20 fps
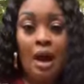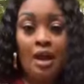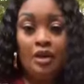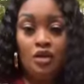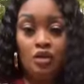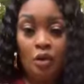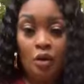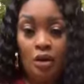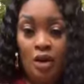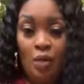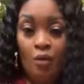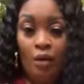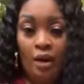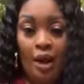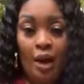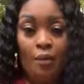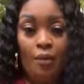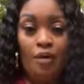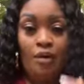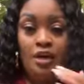I told them
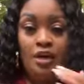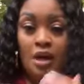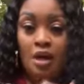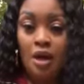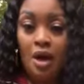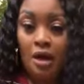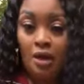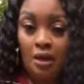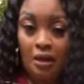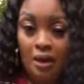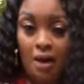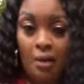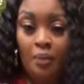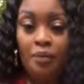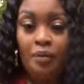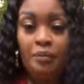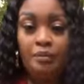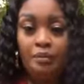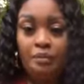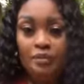what I want, they cut it up,
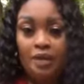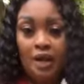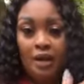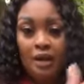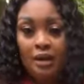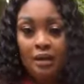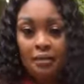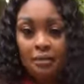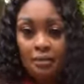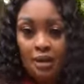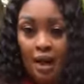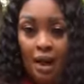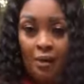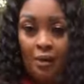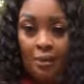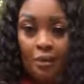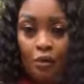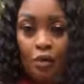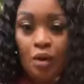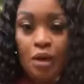and
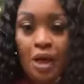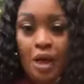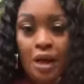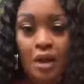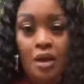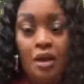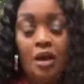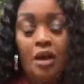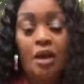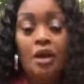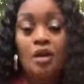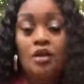now I'm cooking it.